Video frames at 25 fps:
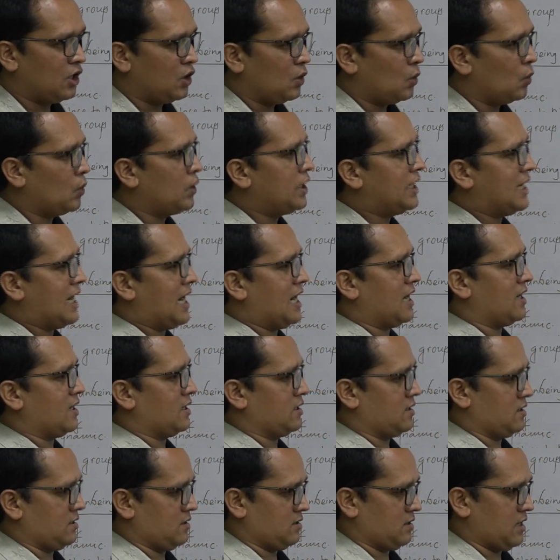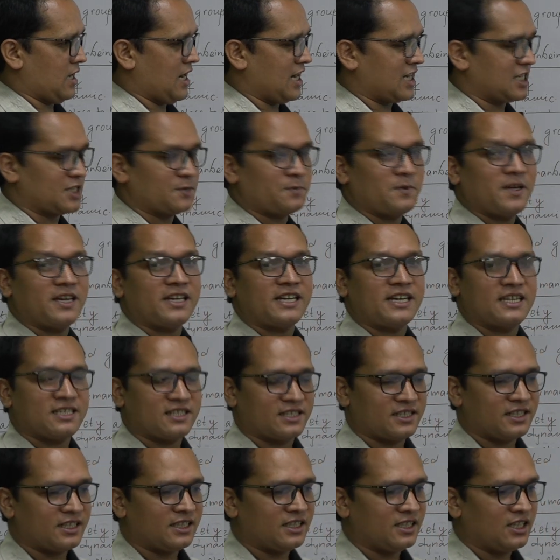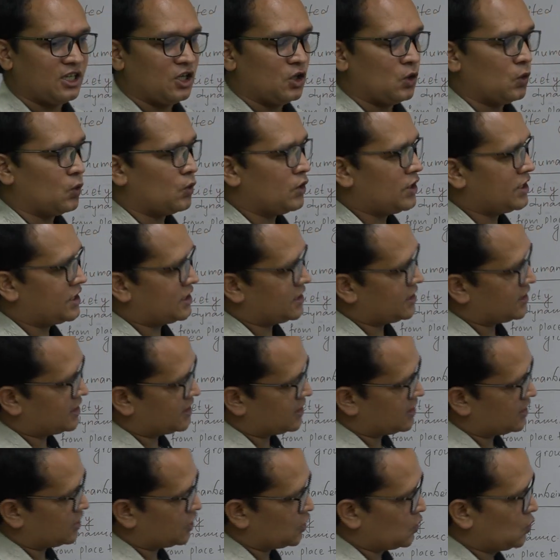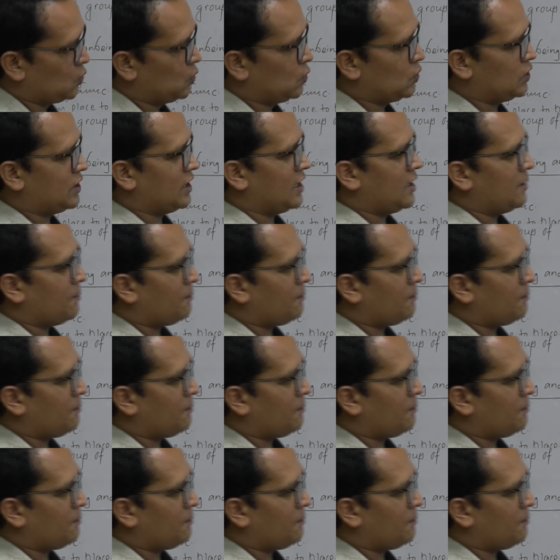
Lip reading: we are experiencing which is good,